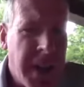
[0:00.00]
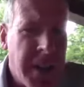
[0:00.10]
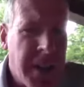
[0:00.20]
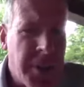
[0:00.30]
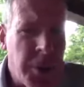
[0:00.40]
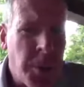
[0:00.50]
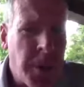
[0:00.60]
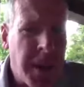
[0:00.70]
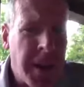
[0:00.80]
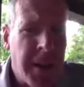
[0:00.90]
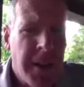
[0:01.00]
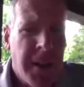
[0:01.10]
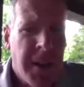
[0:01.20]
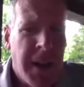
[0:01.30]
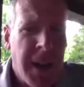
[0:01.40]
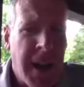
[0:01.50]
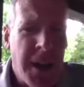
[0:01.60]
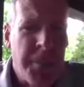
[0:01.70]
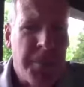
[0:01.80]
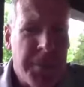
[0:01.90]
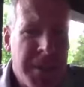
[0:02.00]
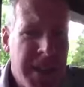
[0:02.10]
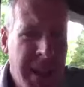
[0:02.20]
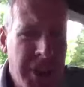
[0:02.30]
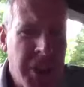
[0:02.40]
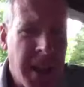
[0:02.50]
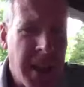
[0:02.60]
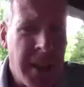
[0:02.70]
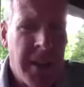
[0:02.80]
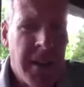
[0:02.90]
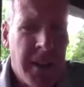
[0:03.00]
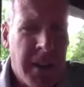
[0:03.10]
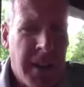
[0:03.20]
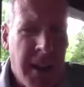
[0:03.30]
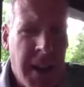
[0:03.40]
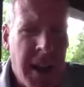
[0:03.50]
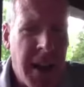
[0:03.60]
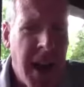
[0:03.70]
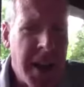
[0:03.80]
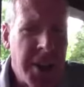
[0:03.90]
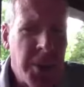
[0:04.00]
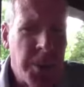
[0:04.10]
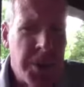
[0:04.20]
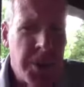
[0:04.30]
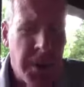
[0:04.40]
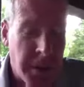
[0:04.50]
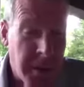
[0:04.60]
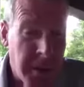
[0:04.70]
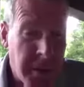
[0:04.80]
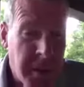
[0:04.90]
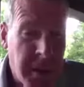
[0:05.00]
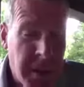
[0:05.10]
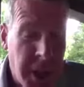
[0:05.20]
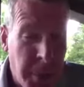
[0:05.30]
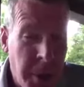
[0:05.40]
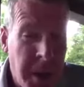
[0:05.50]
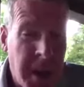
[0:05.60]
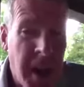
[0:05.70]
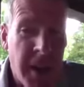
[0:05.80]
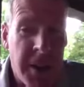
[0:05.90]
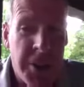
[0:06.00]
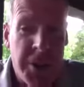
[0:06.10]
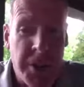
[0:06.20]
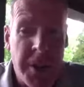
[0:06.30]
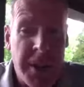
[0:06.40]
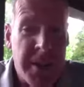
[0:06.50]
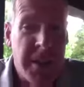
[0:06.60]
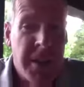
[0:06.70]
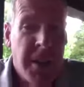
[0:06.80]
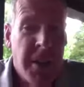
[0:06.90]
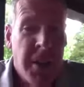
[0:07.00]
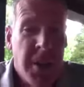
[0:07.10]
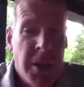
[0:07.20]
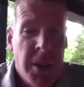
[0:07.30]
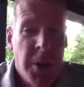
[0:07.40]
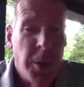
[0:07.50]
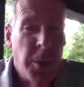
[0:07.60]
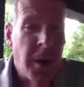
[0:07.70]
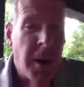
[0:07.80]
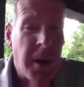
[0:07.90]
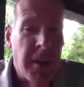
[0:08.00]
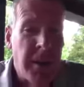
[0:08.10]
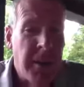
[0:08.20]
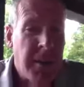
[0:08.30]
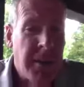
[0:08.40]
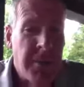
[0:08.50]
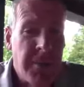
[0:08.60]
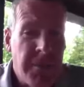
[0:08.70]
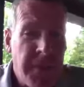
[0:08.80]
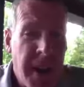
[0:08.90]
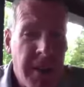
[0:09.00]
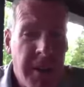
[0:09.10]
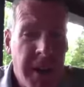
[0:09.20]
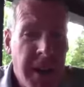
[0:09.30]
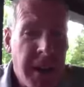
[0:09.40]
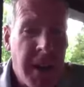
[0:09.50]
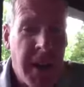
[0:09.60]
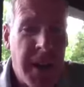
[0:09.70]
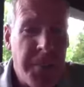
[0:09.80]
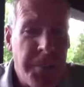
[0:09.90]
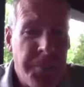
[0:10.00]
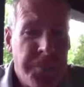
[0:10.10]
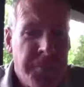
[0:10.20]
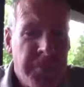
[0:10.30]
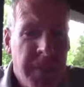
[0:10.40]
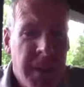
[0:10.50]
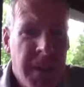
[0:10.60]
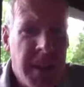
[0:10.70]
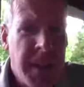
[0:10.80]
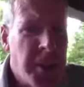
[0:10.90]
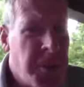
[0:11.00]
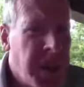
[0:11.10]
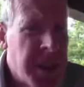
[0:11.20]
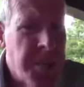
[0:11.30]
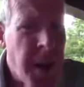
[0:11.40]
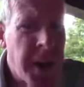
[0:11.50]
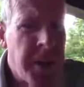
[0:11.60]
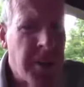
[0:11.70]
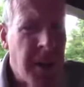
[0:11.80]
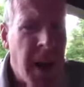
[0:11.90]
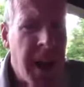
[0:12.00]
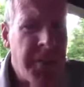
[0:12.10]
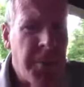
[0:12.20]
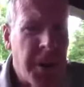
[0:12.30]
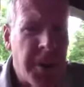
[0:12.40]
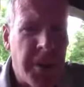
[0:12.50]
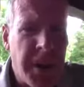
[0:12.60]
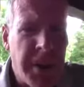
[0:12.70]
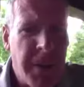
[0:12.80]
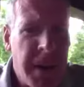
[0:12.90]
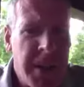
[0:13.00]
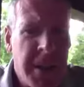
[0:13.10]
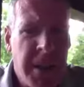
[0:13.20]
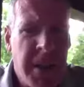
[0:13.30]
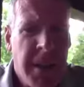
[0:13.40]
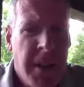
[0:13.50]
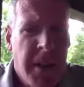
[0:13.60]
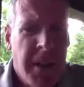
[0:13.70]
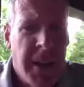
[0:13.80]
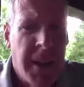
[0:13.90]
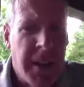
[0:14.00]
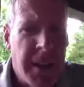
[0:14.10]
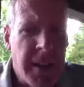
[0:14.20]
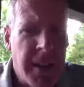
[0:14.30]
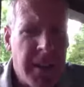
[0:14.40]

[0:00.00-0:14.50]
and enjoy teaching high school or community college students who are very in a unique spot in their life where they're interested in